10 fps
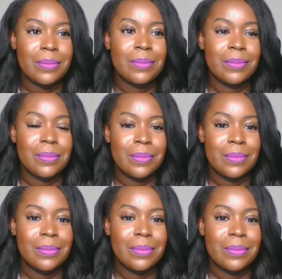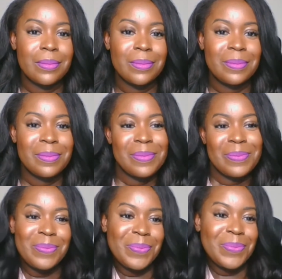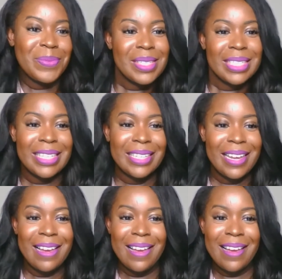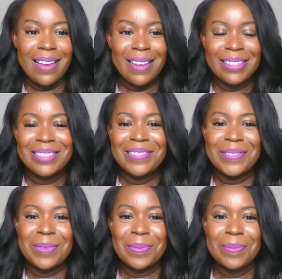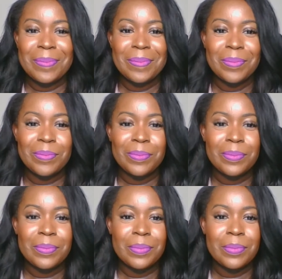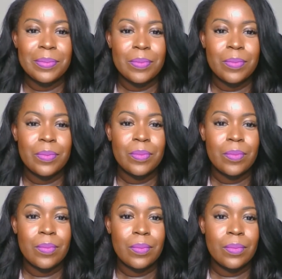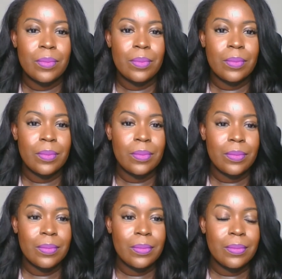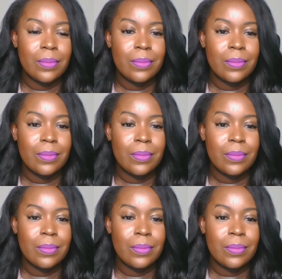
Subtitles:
(not speaking)